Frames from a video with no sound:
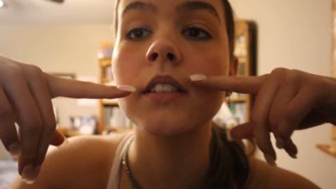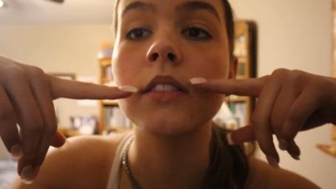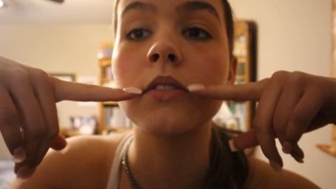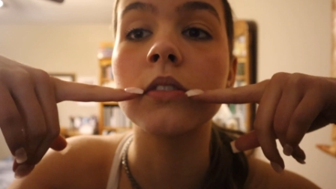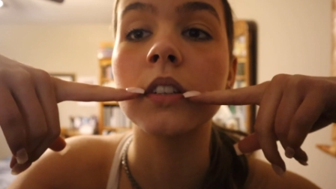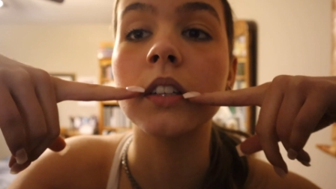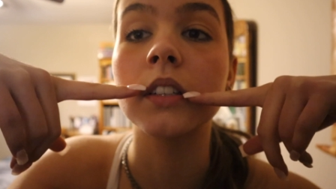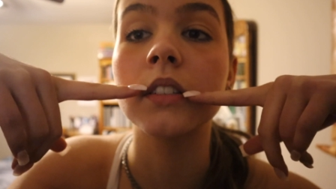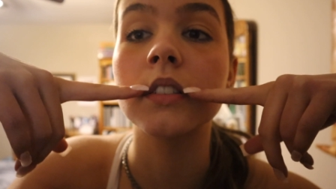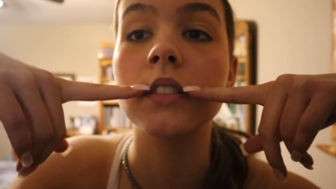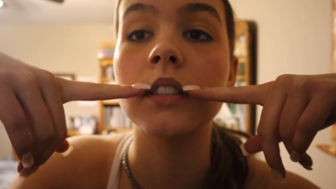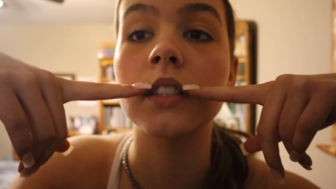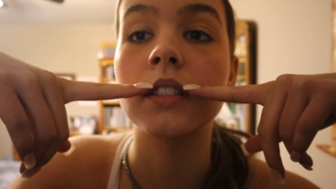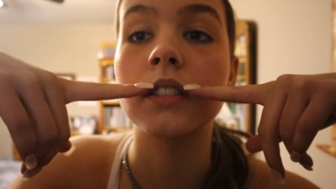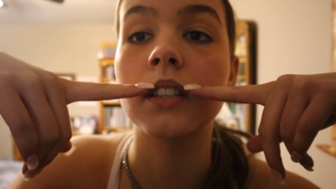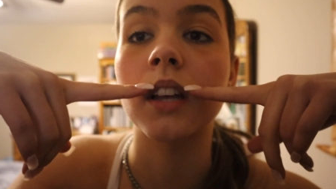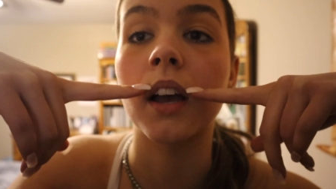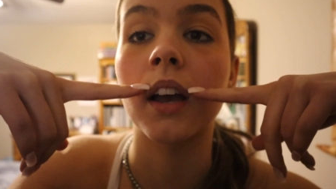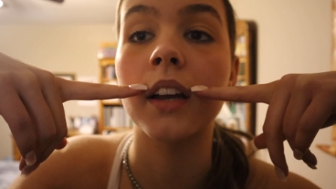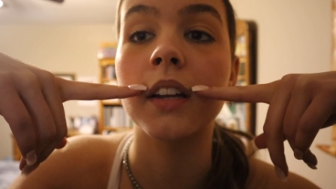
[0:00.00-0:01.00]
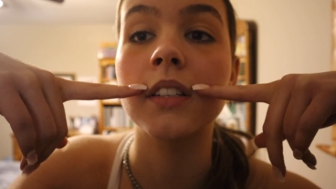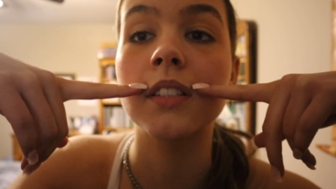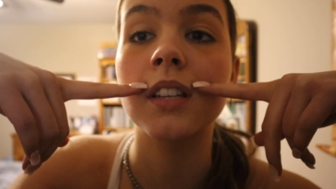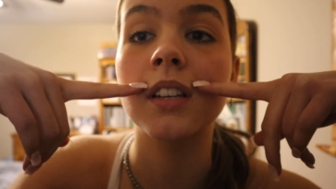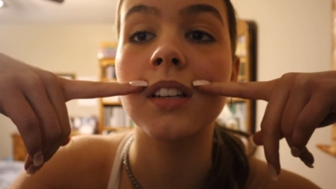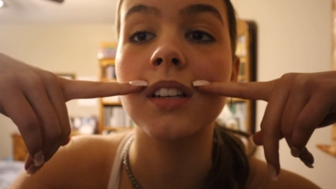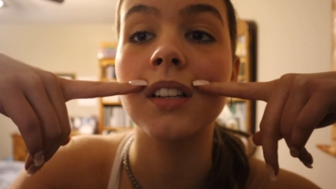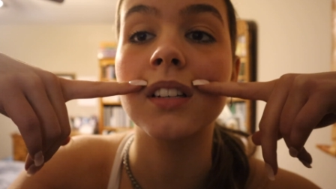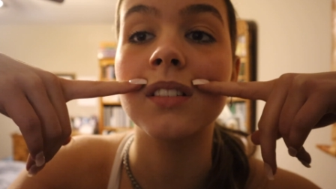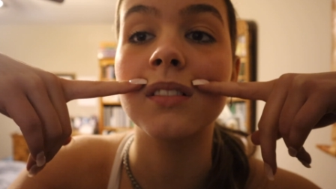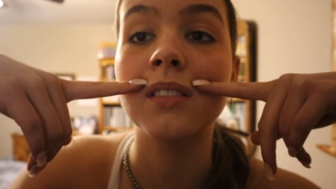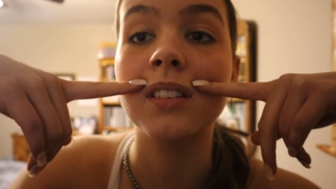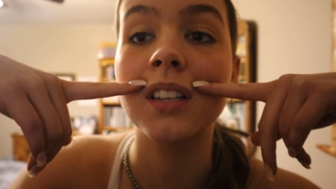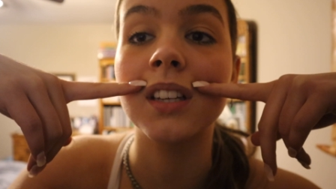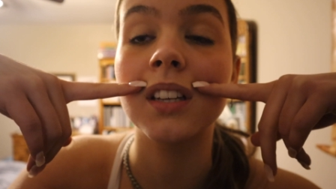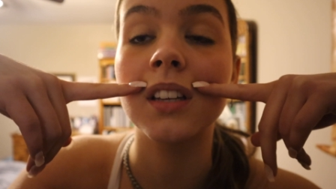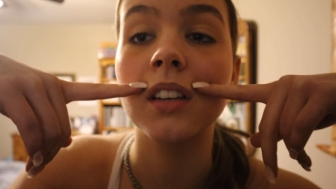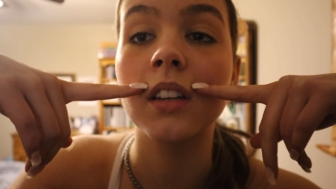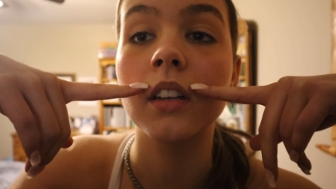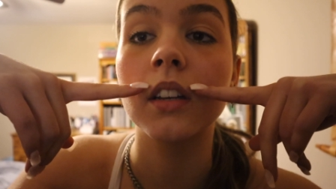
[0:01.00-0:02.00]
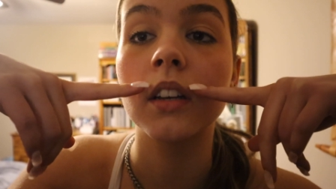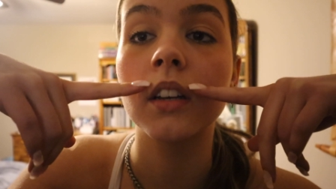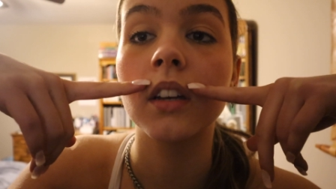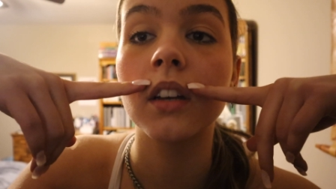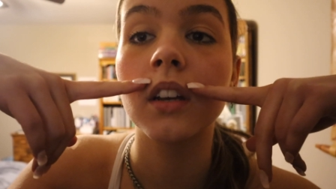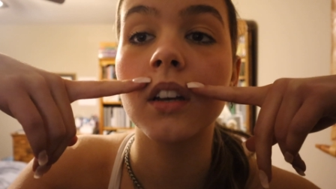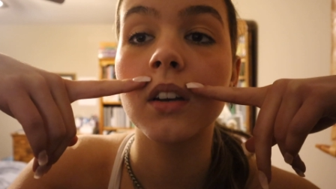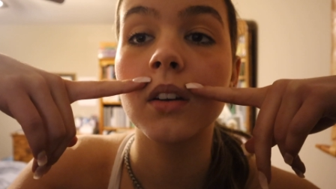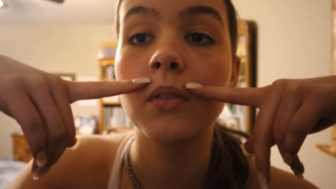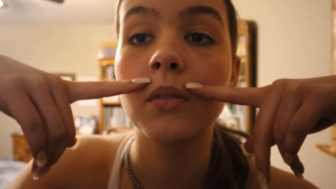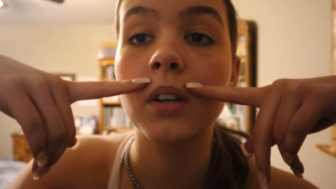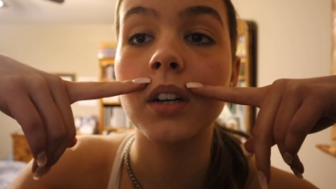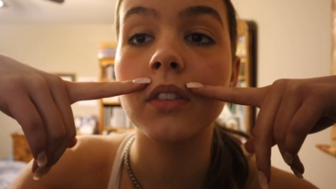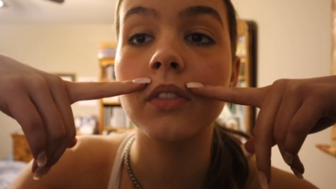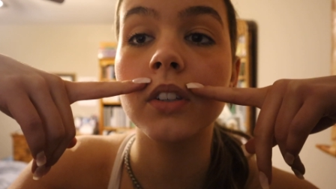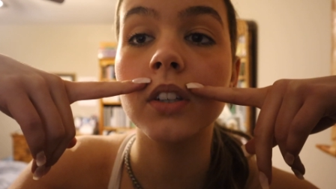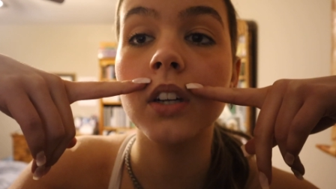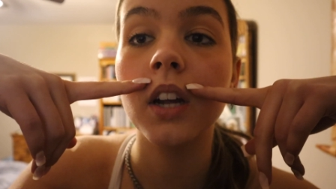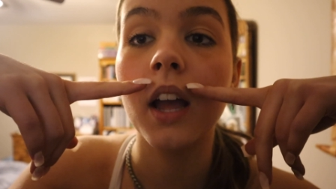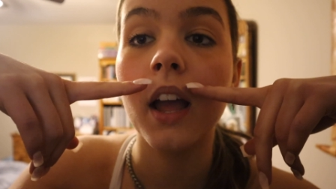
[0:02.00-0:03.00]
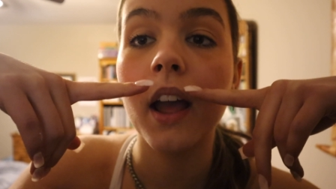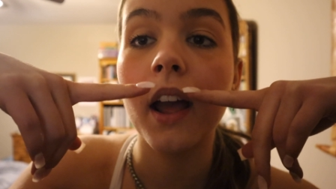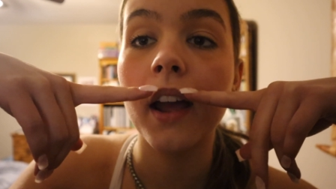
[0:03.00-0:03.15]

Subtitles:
It's really just the sides that need to be whatever.